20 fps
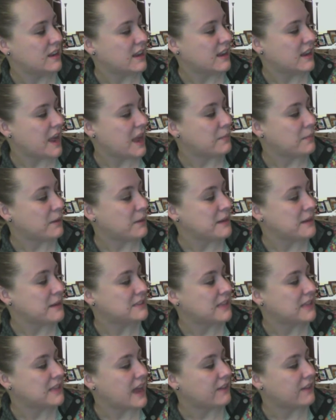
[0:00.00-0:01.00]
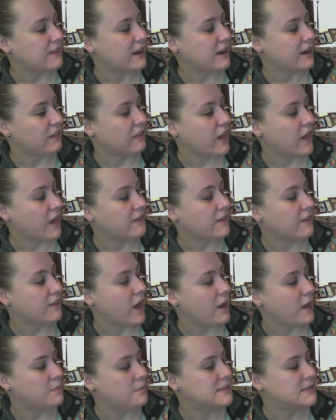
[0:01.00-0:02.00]
Abraham's life had a lot of
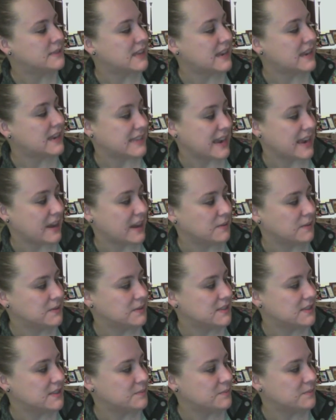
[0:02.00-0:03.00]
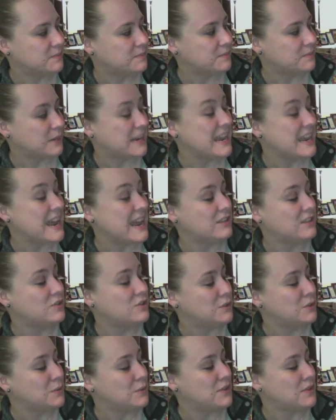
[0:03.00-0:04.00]
ups and downs, but he had
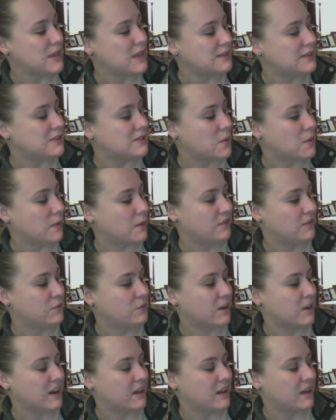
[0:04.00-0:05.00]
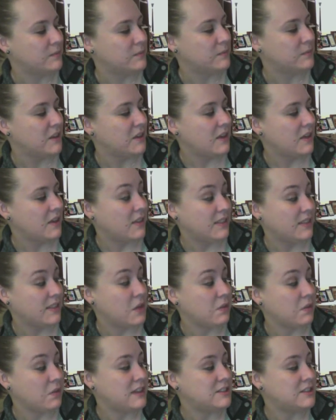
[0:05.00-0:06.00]
two things going for him.
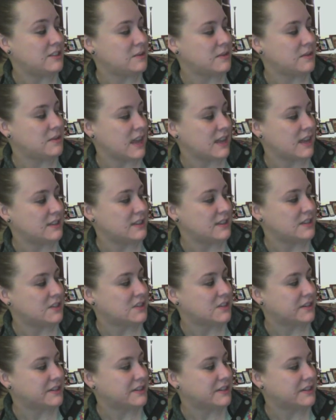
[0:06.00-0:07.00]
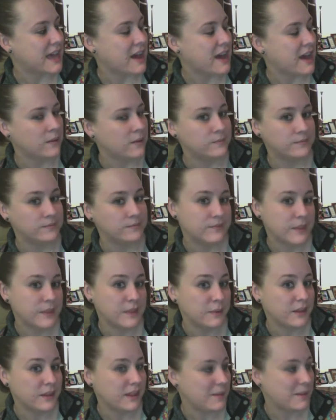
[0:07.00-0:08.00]
The only two things, it turns out,
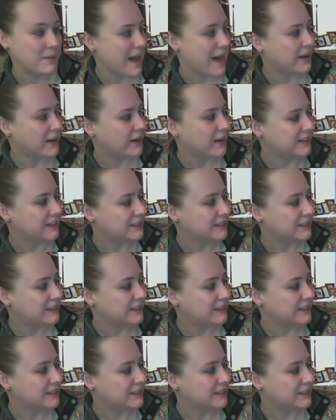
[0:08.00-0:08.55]
that really matter